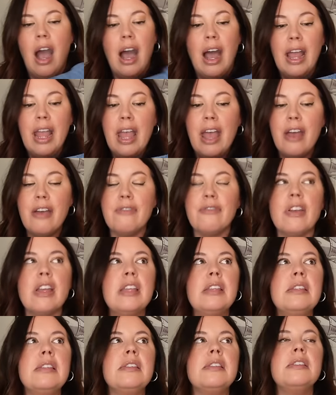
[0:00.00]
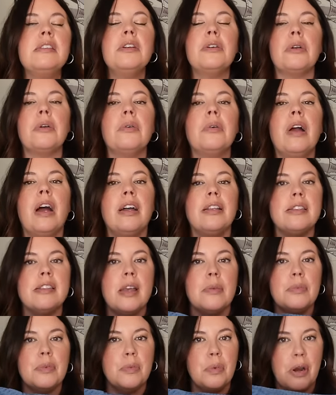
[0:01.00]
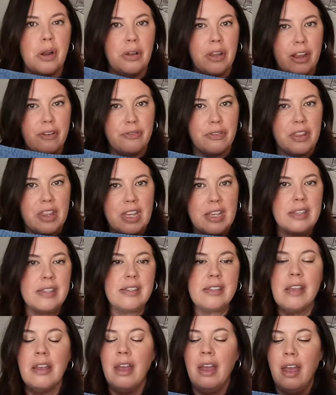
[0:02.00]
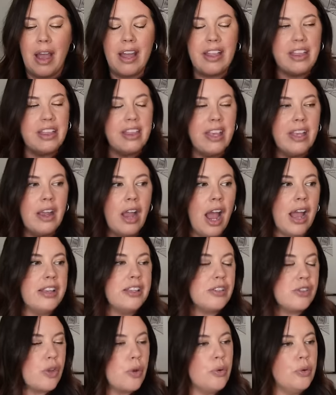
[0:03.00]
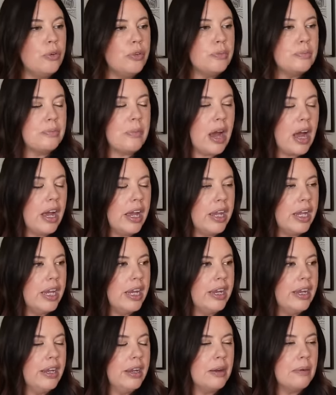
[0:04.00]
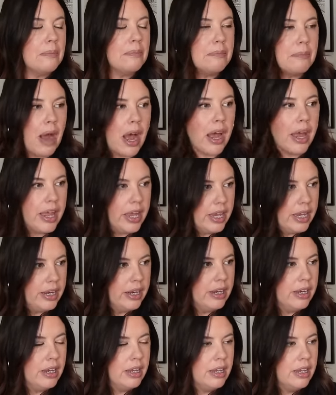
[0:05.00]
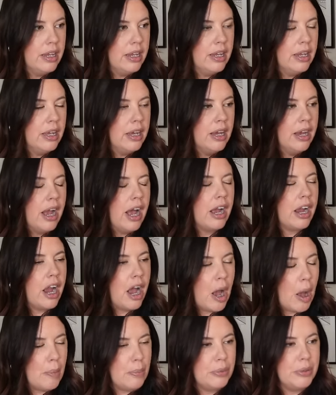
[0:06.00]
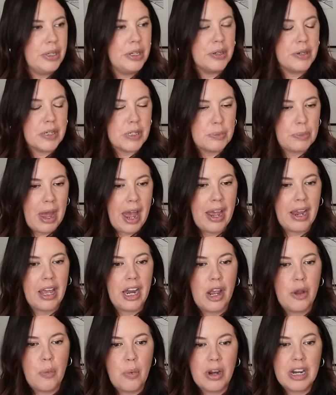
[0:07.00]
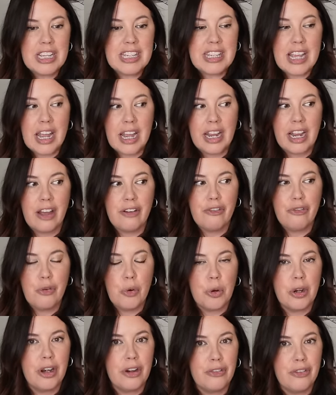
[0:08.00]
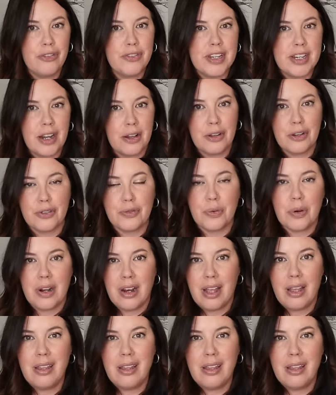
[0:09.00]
I have zero concept what I'll get for this. I think I sold my mine a couple years back, and I want to say I got forty or fifty dollars for it.